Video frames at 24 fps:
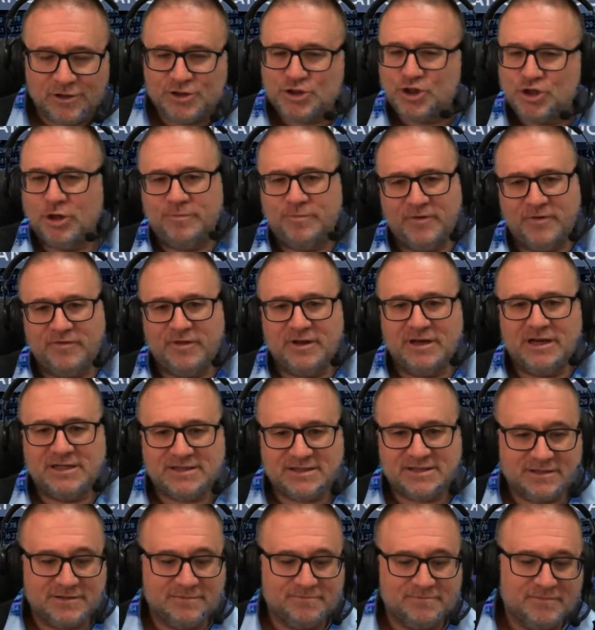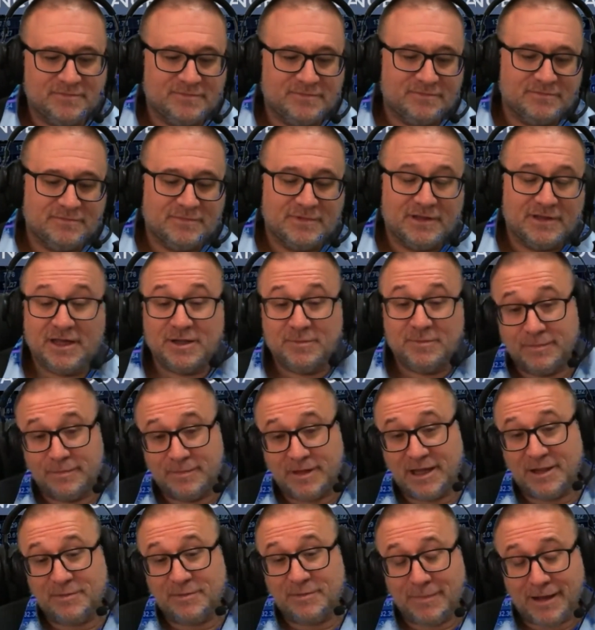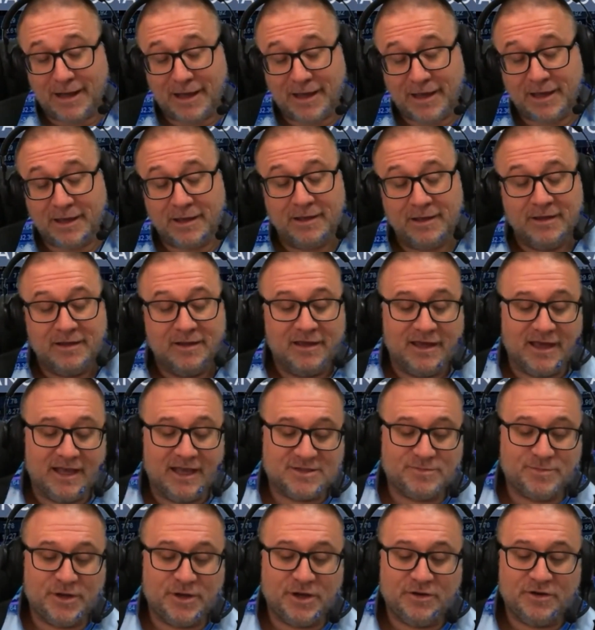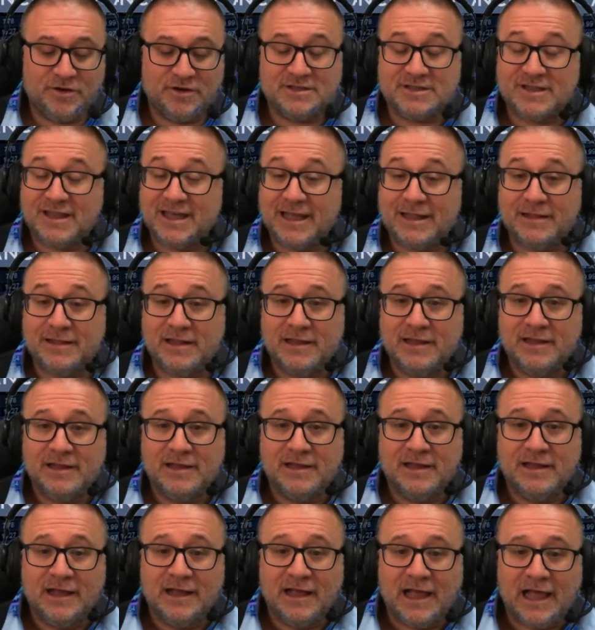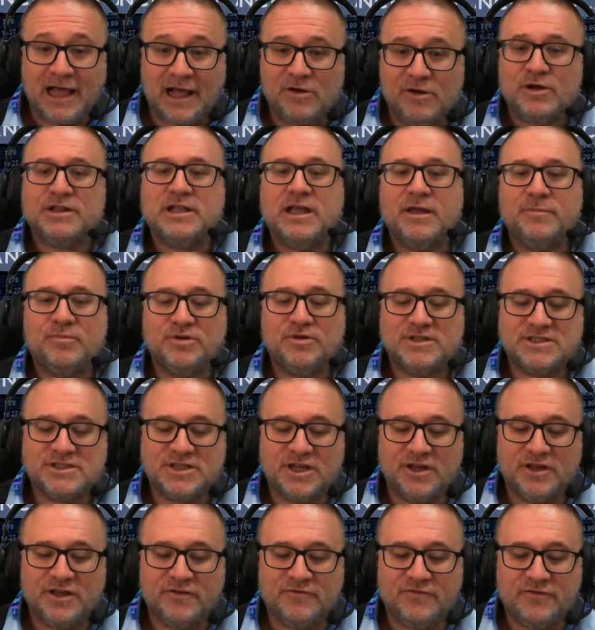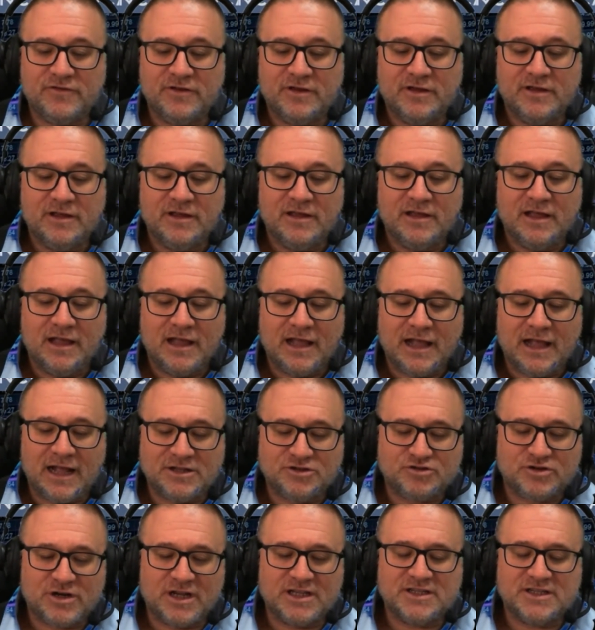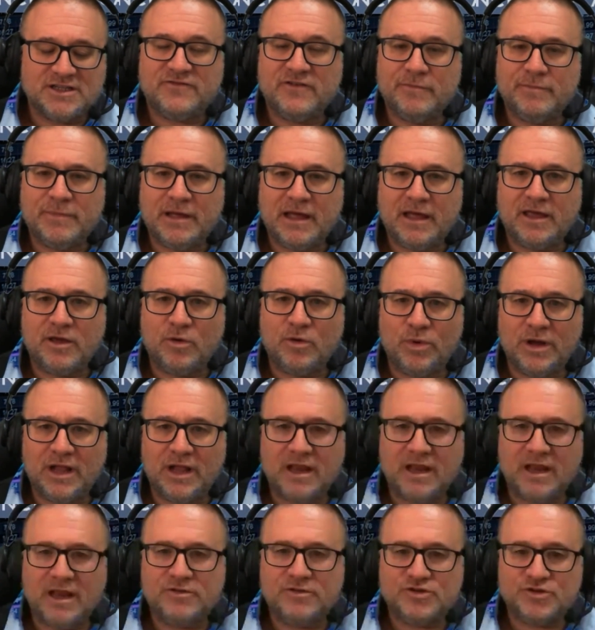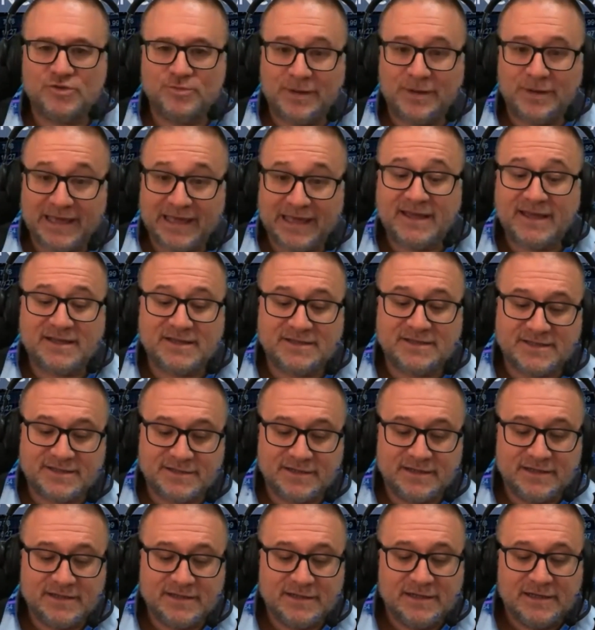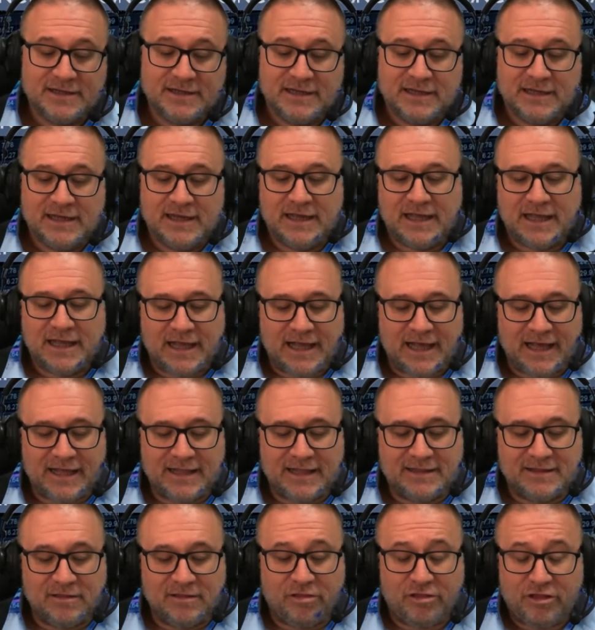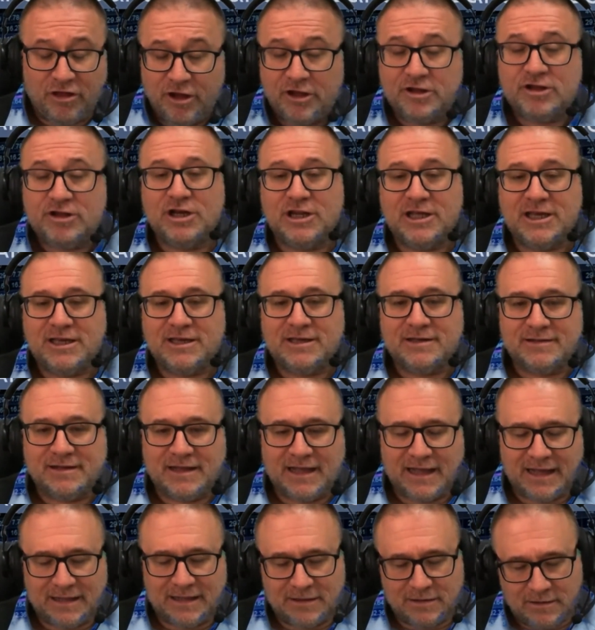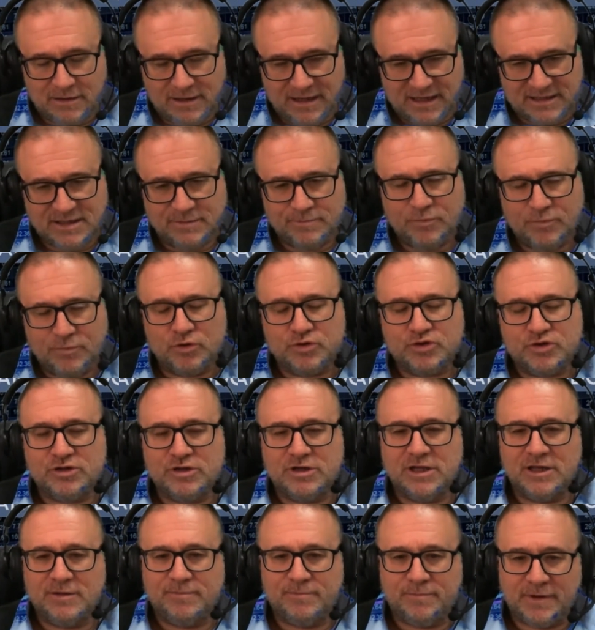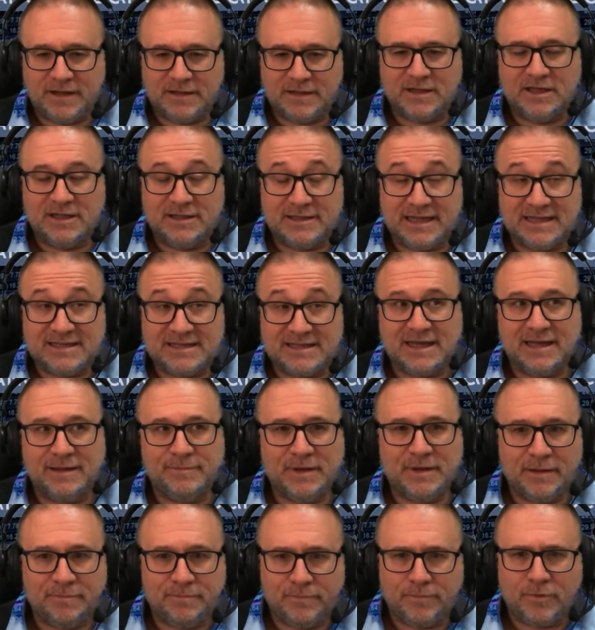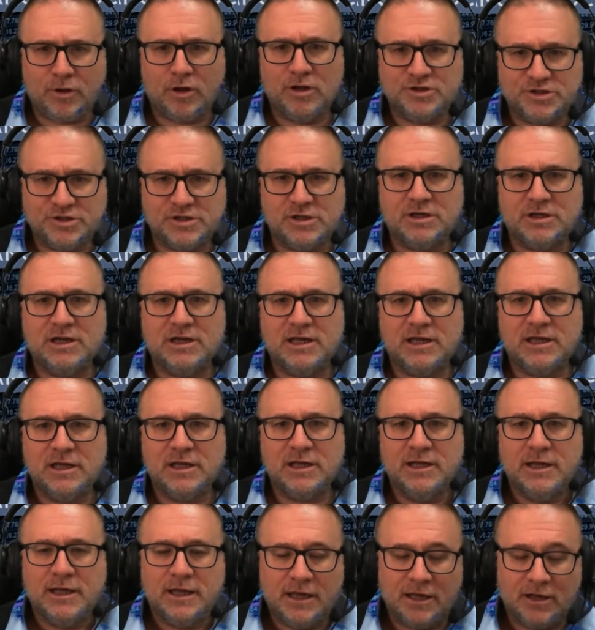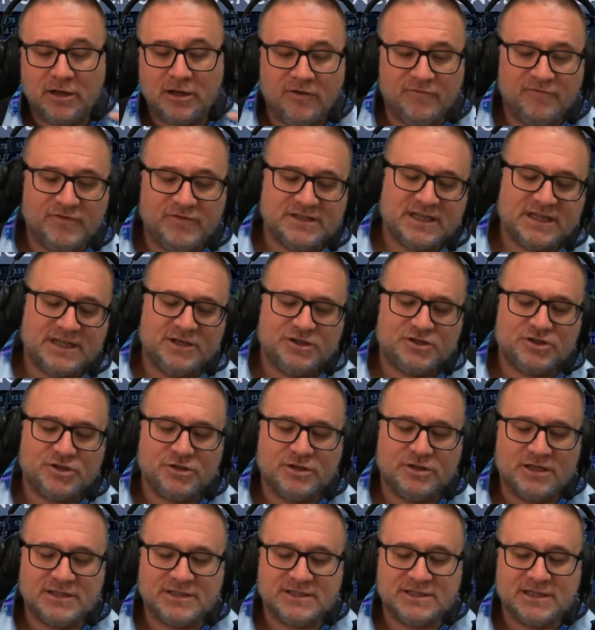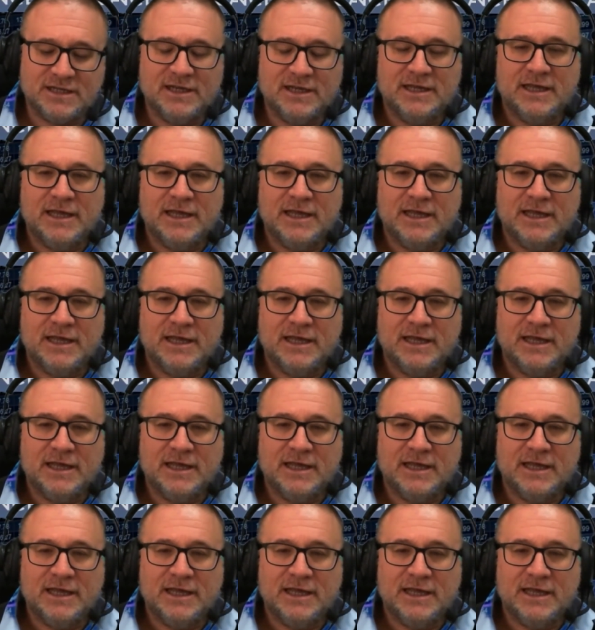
top of the list in my experience. Then how can I preserve and transfer my wealth to my heirs? And thirdly, and less importantly, but it does come up constantly in conversation, is